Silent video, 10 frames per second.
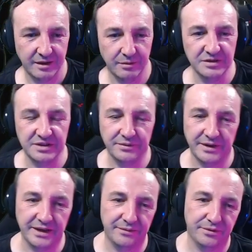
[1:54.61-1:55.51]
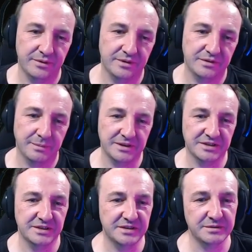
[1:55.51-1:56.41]
see if I can get through as much of
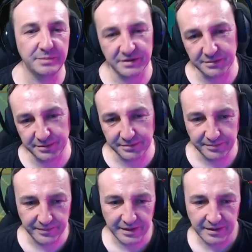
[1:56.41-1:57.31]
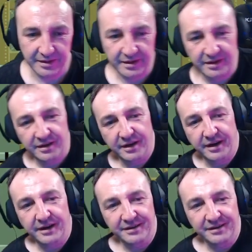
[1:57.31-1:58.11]
this as possible. All right.